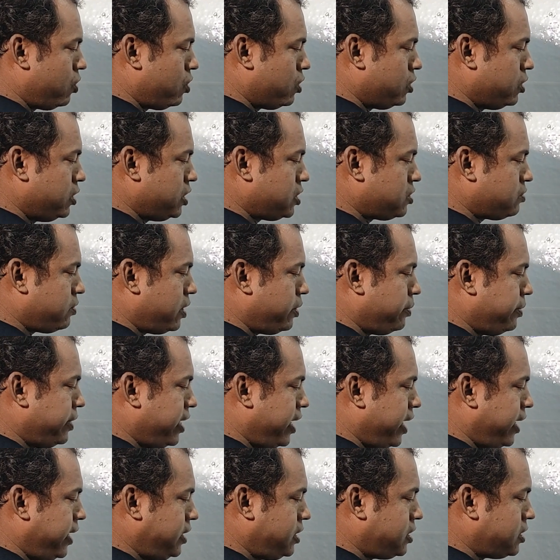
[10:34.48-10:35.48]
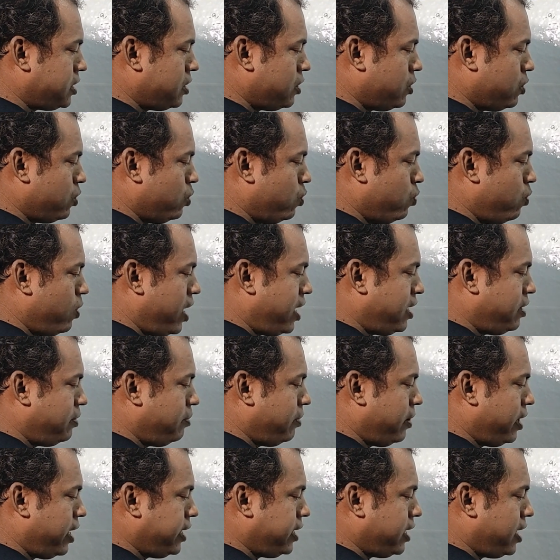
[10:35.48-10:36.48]
this one we write 1
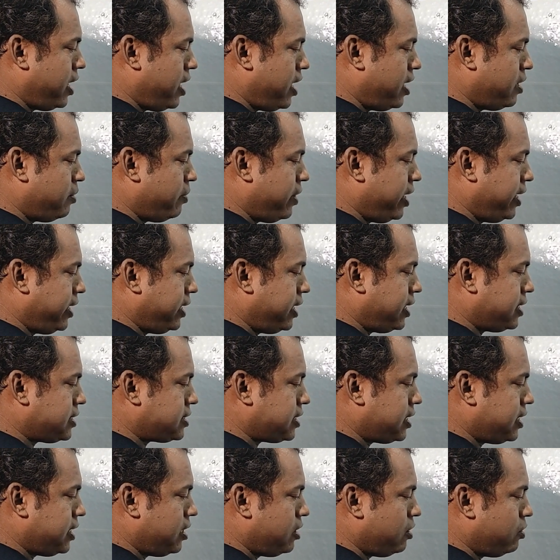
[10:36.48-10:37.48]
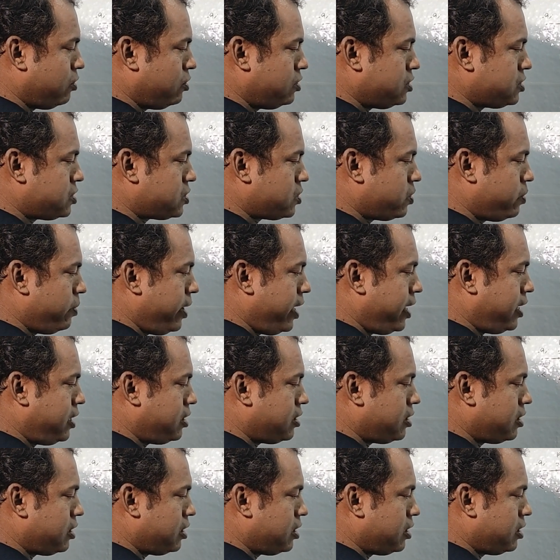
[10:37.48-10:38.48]
by R minus L whole
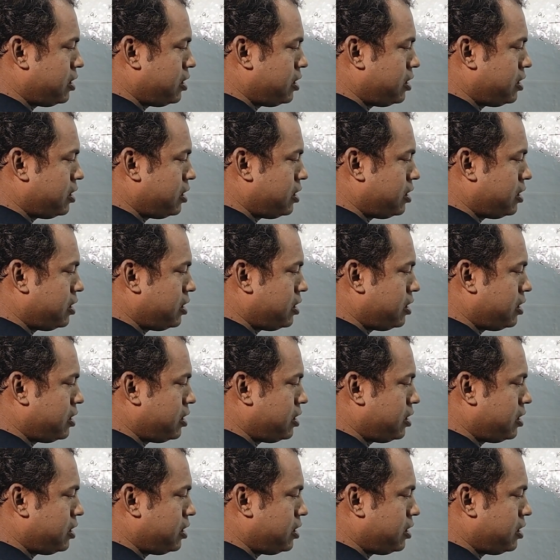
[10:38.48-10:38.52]
square.